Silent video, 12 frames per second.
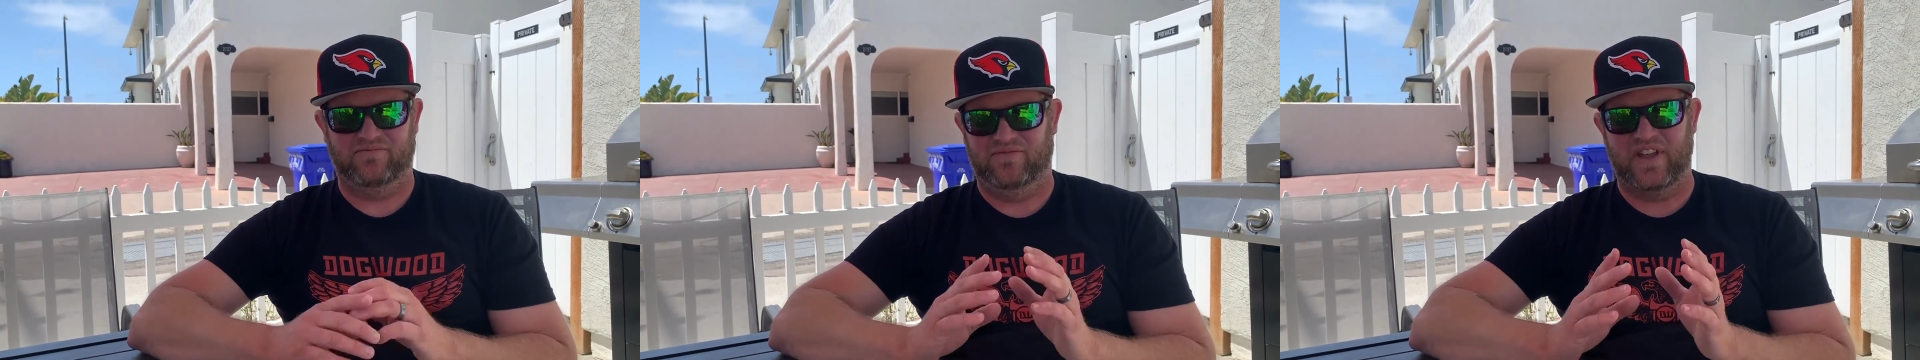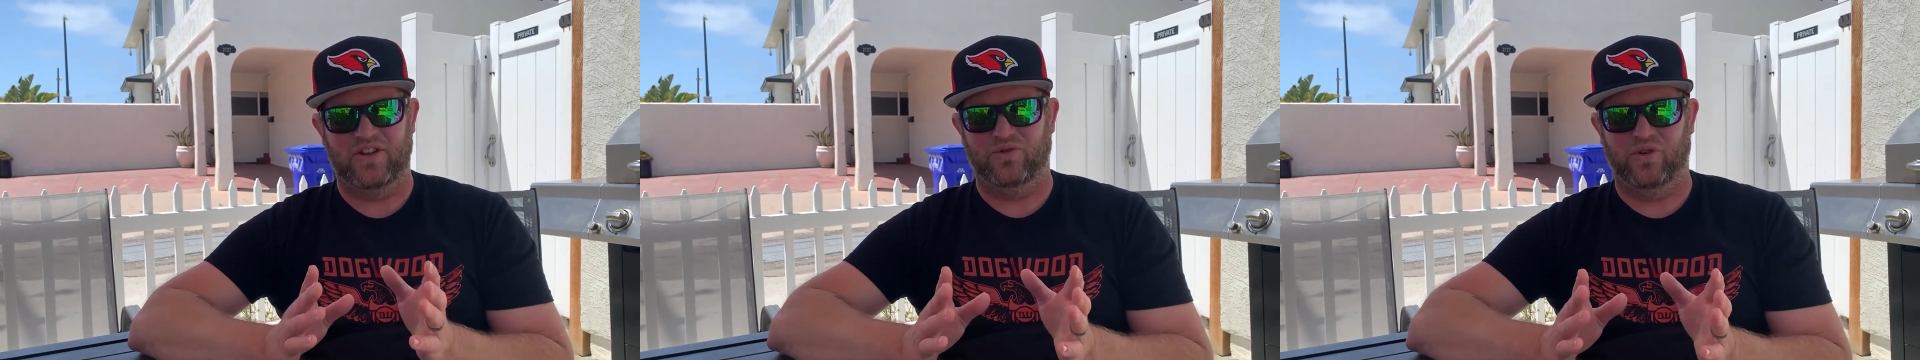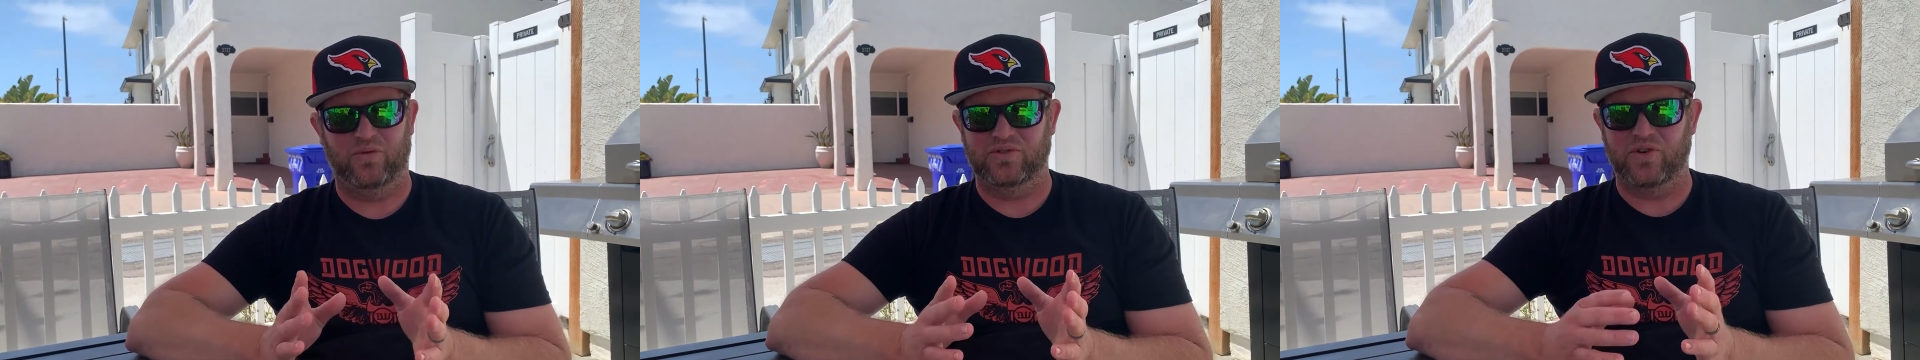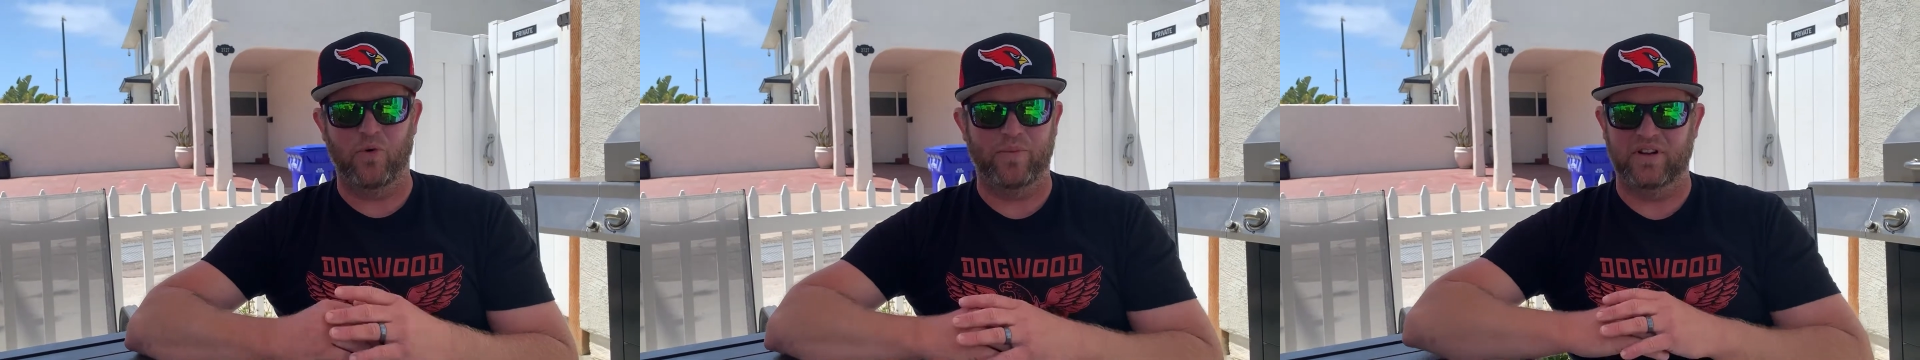that door
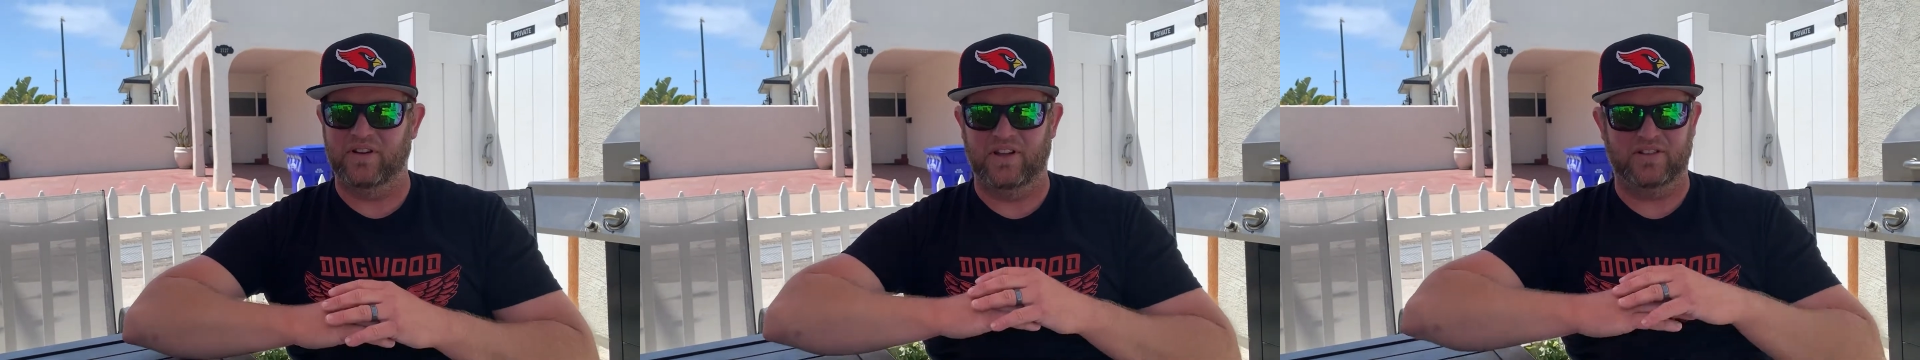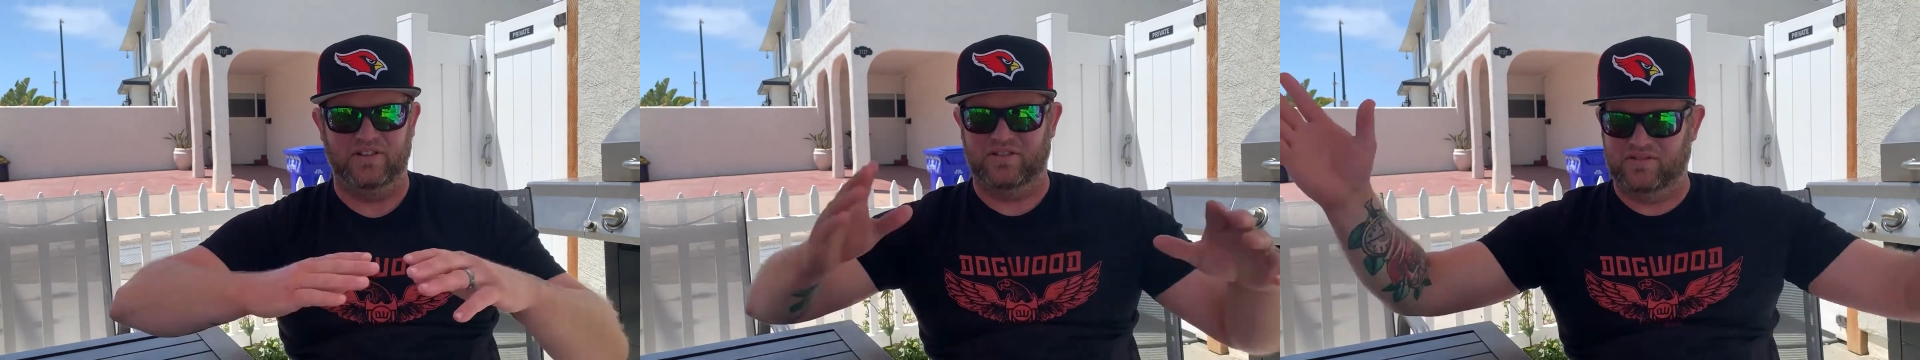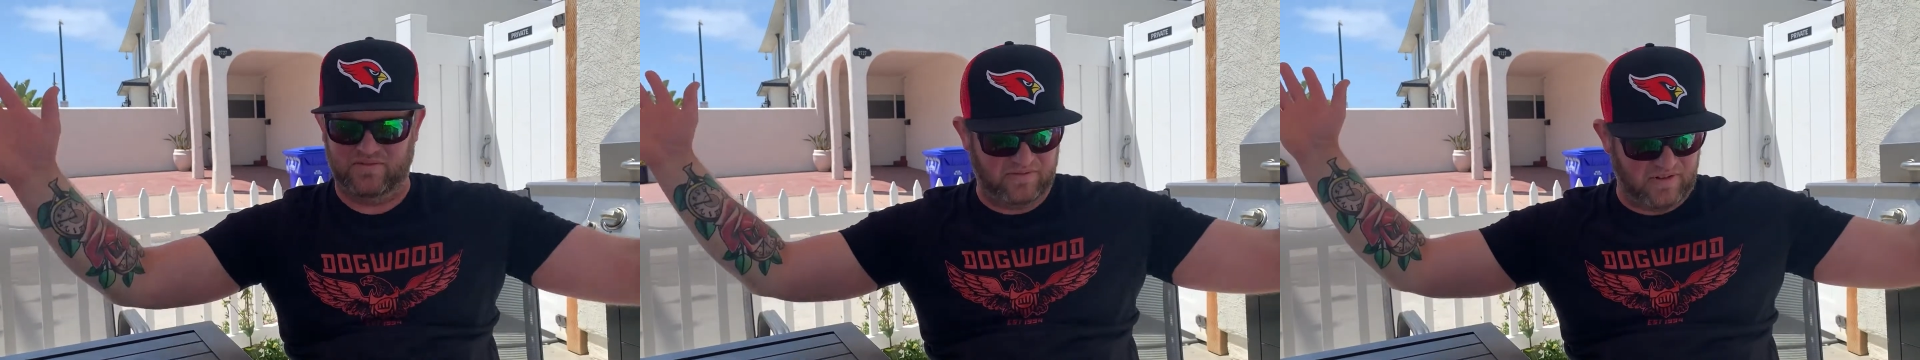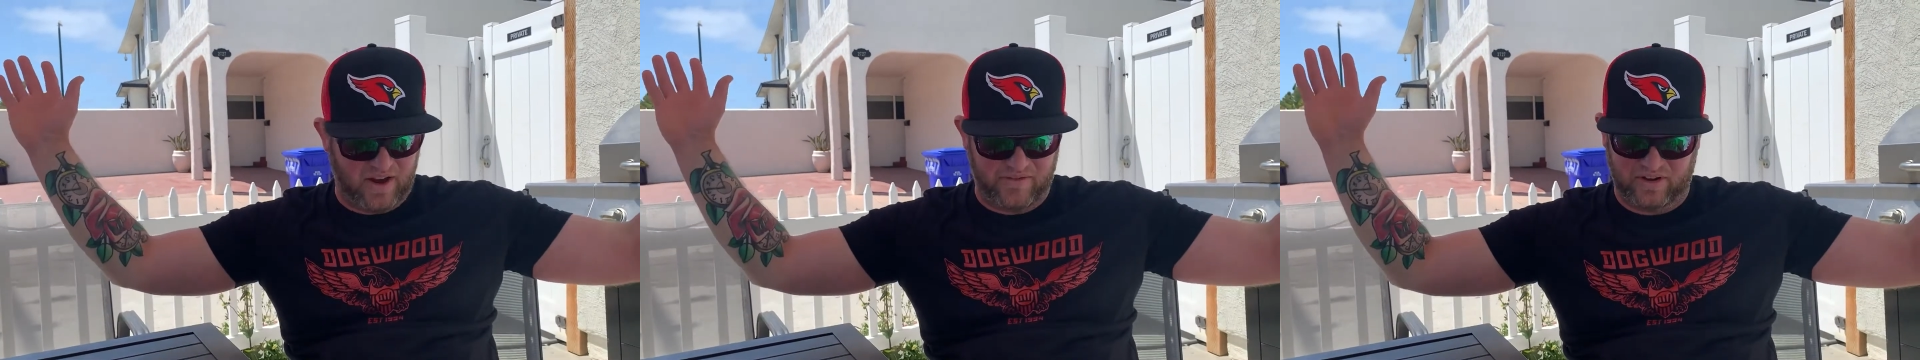was open,
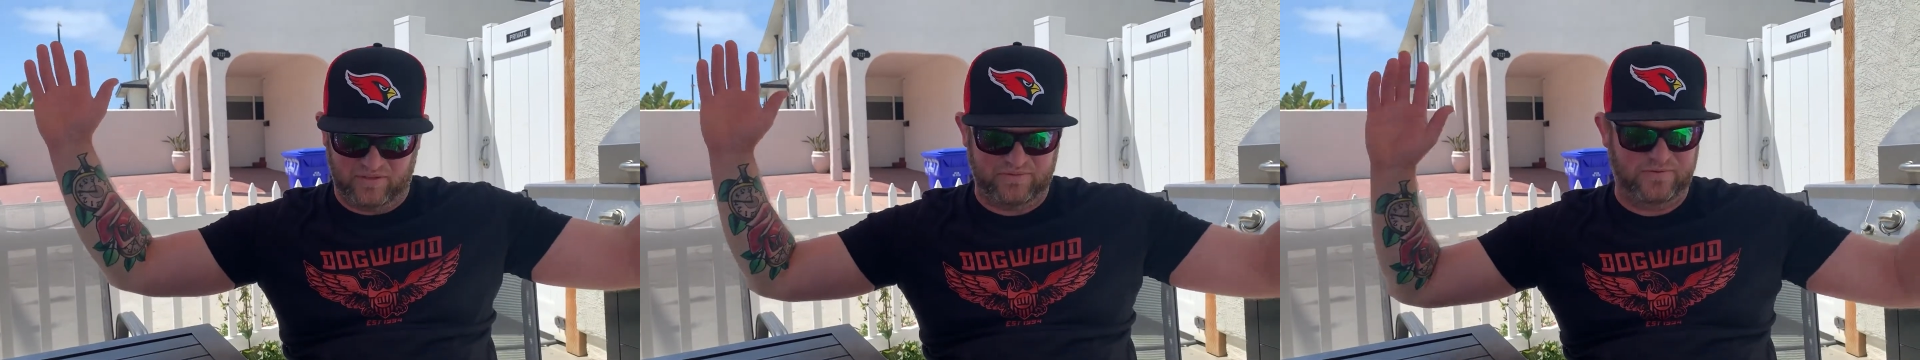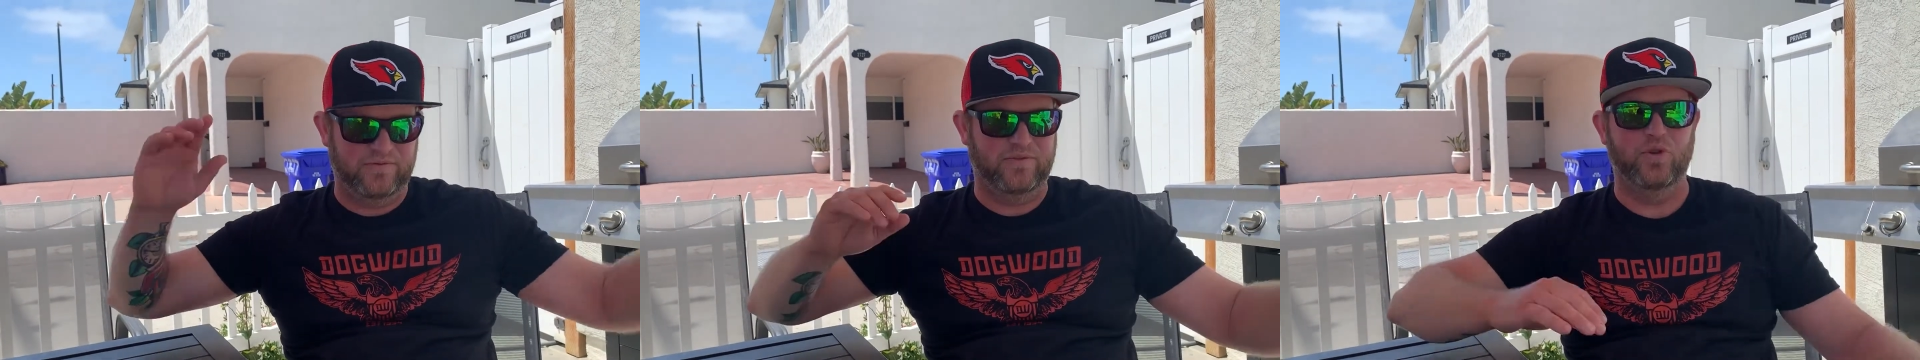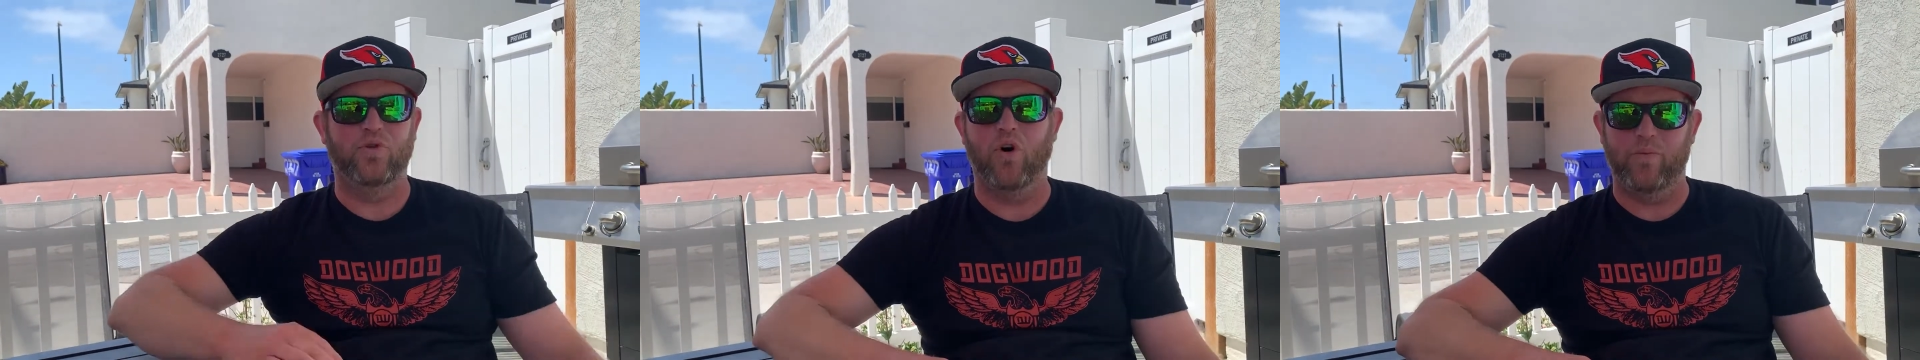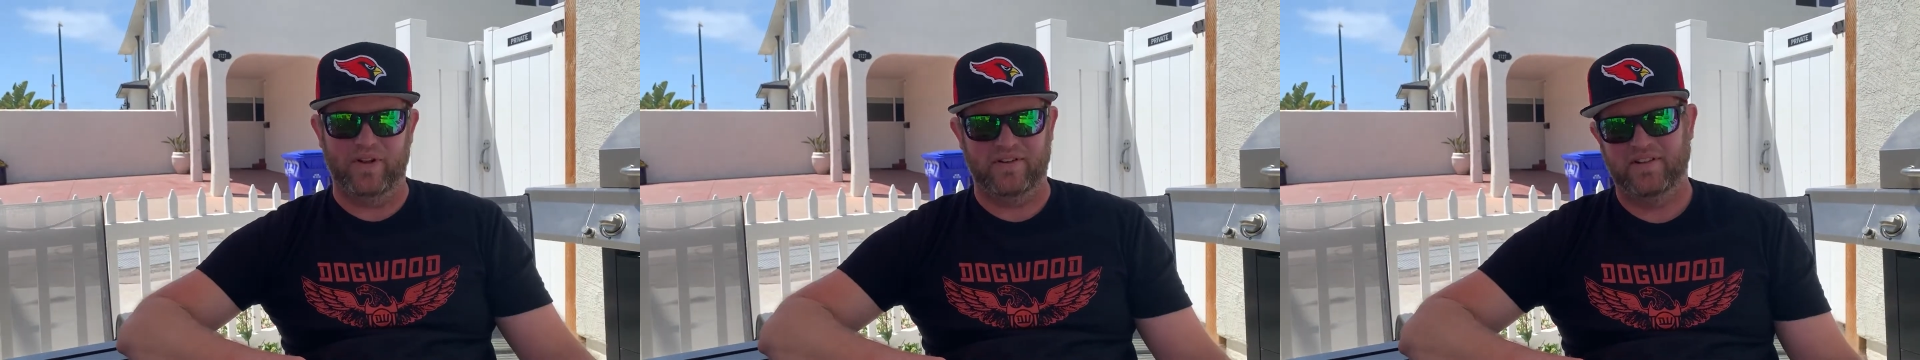everything flew
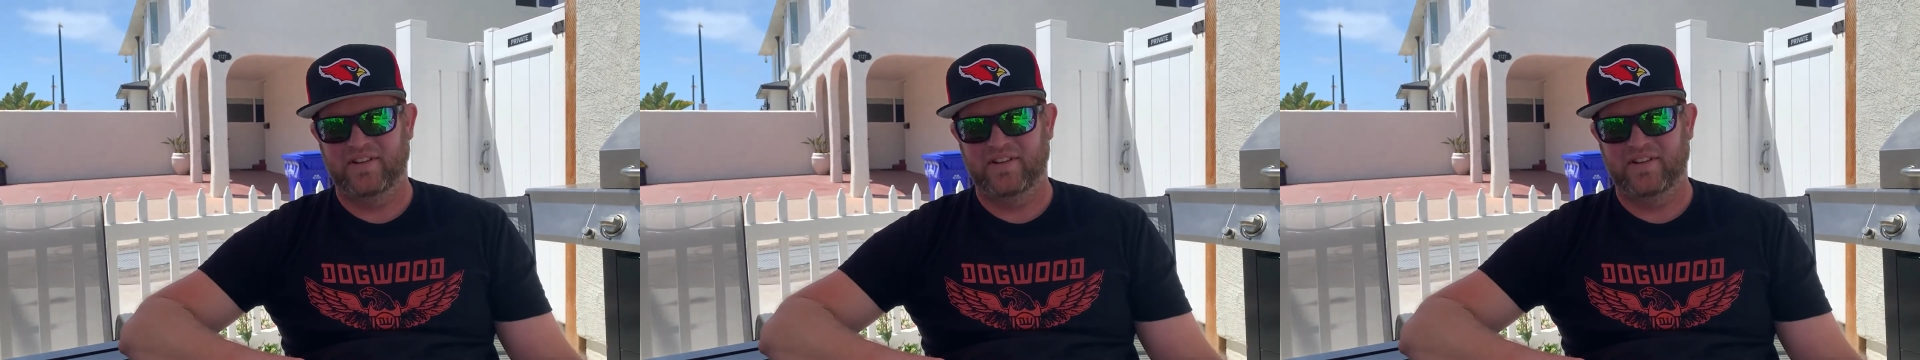open.